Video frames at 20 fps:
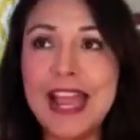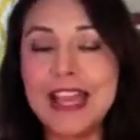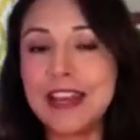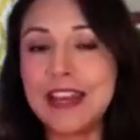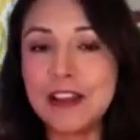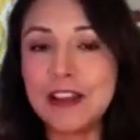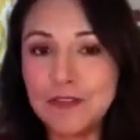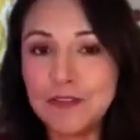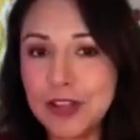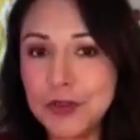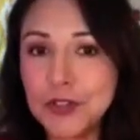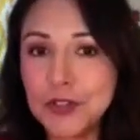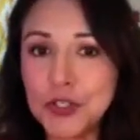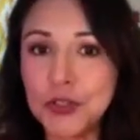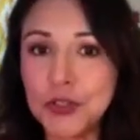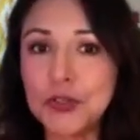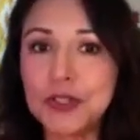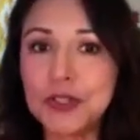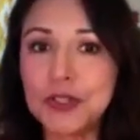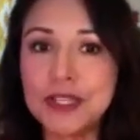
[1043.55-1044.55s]
And I found
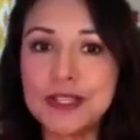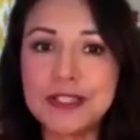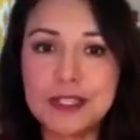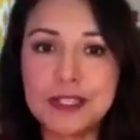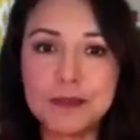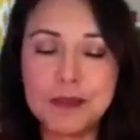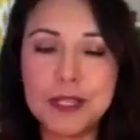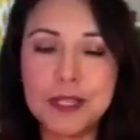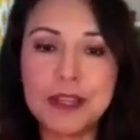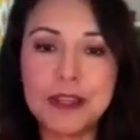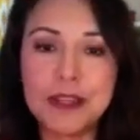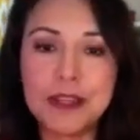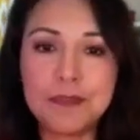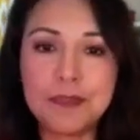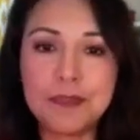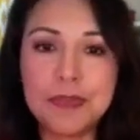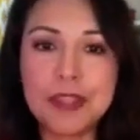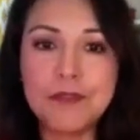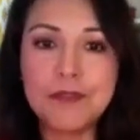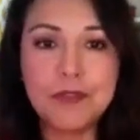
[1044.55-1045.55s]
journaling to be
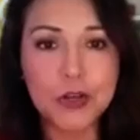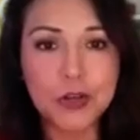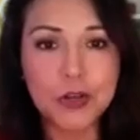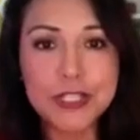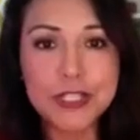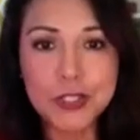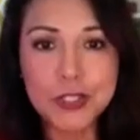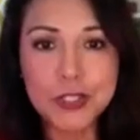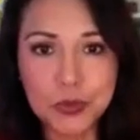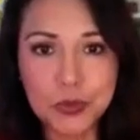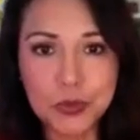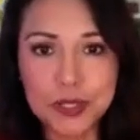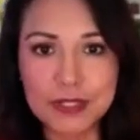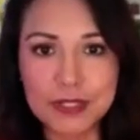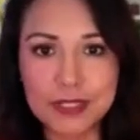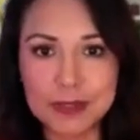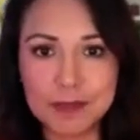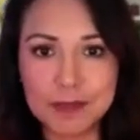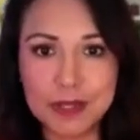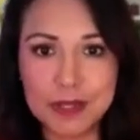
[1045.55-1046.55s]
very
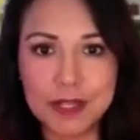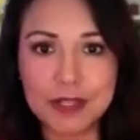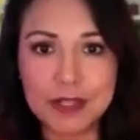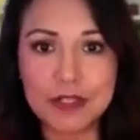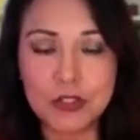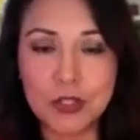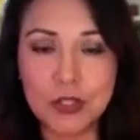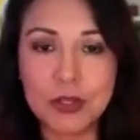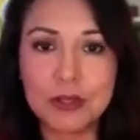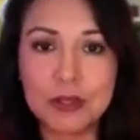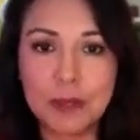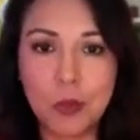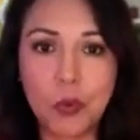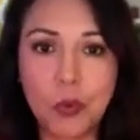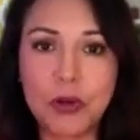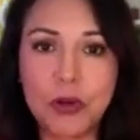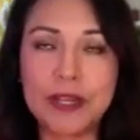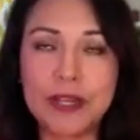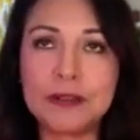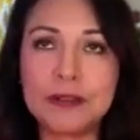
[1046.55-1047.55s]
soothing to me in the
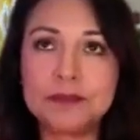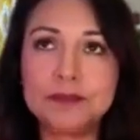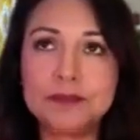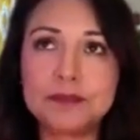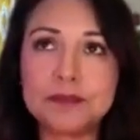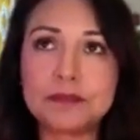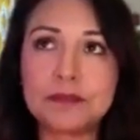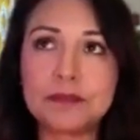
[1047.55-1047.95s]
morning.